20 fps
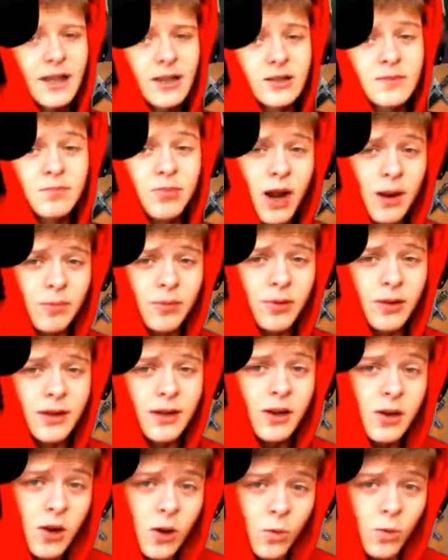
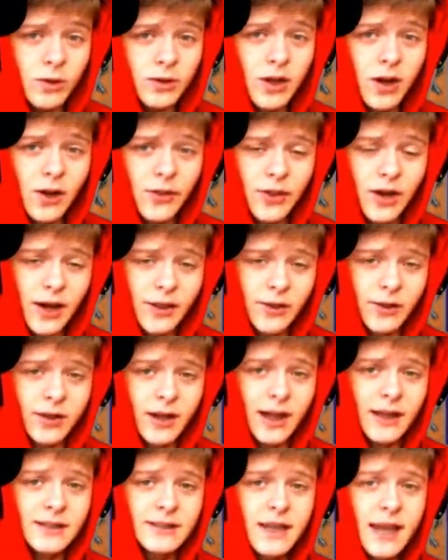properly with all the other
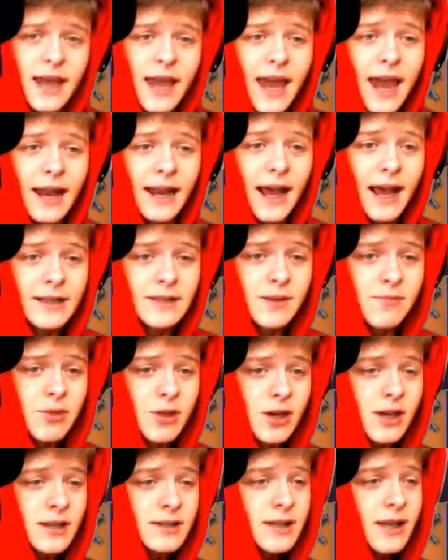guns. And
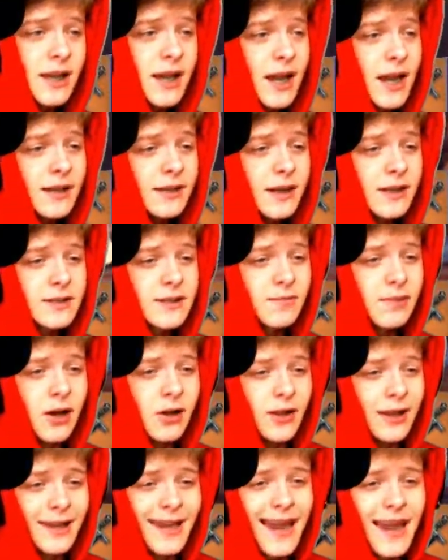SMGs, it does about
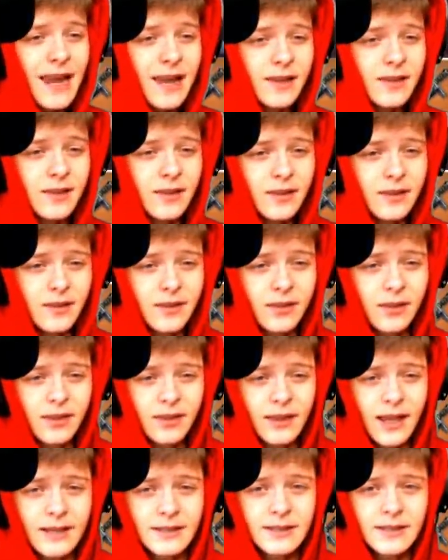like 8
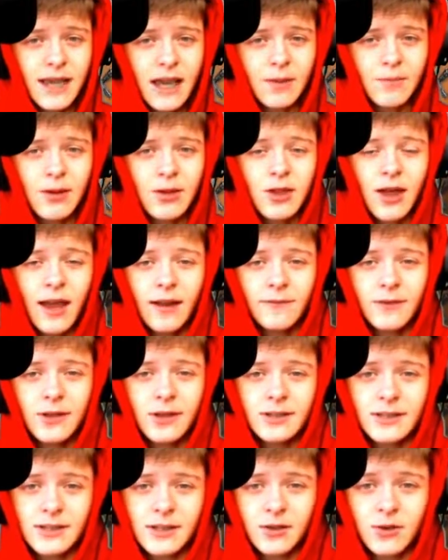less damage every
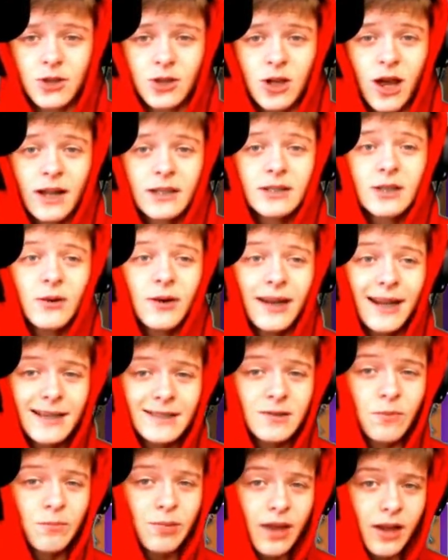single shot, so it is
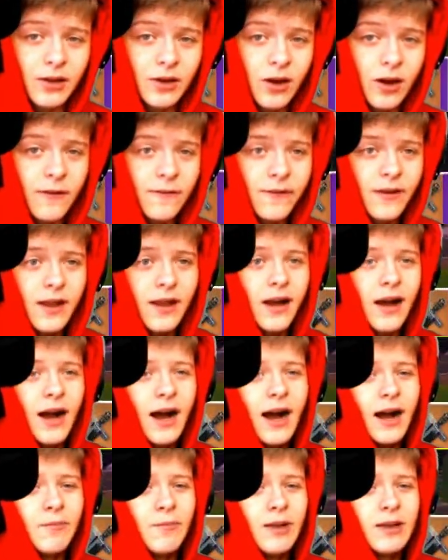a big nerf.
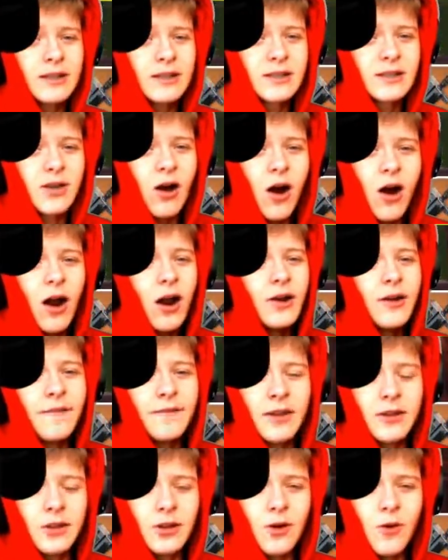Means Scar, you have
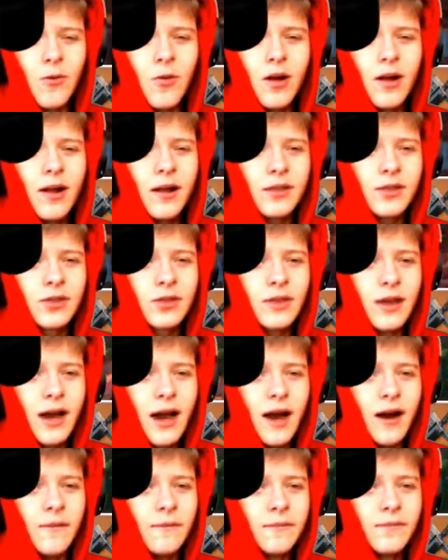to do
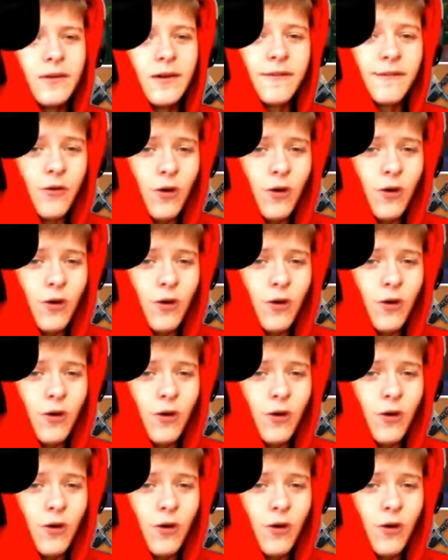4